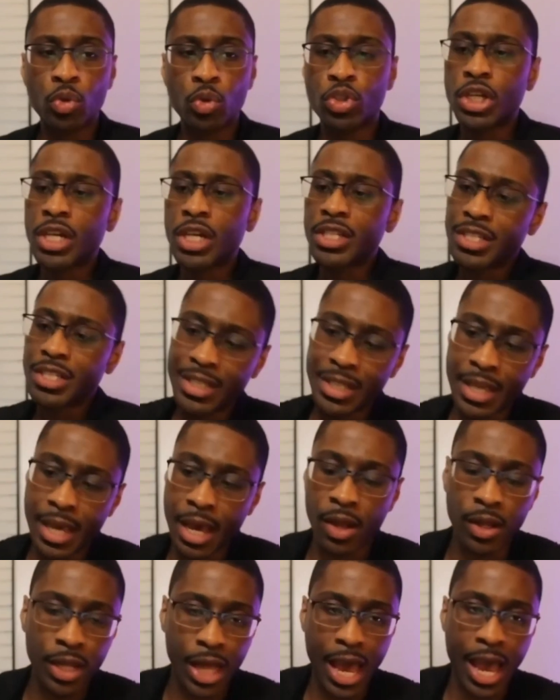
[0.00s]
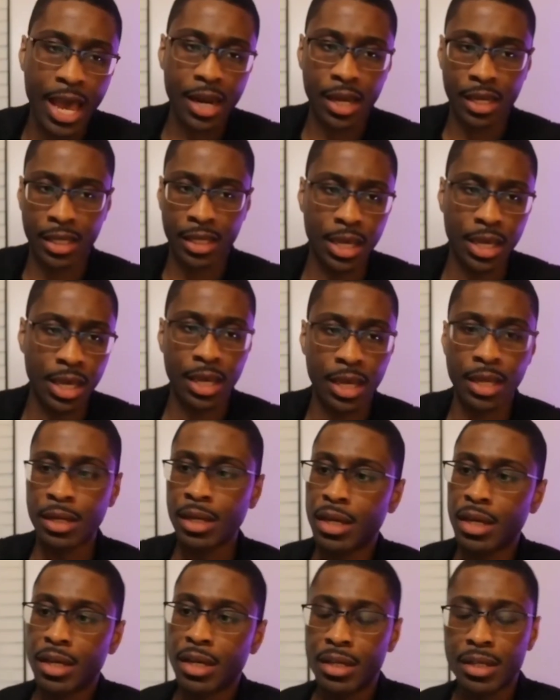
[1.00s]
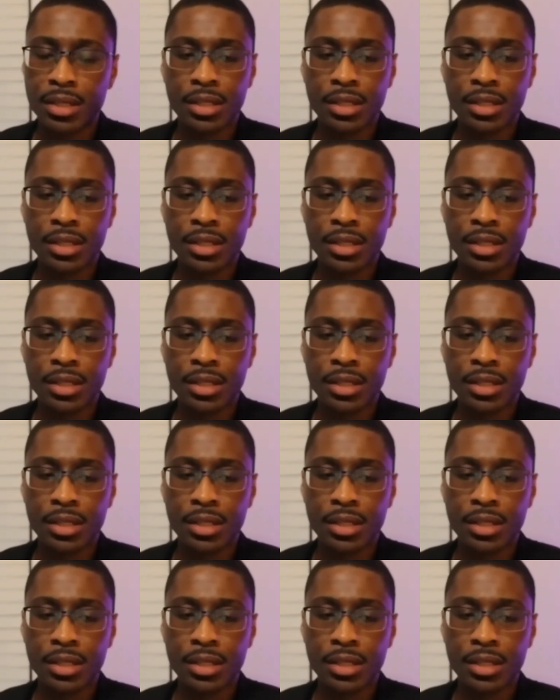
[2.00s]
When you just yell at a kid,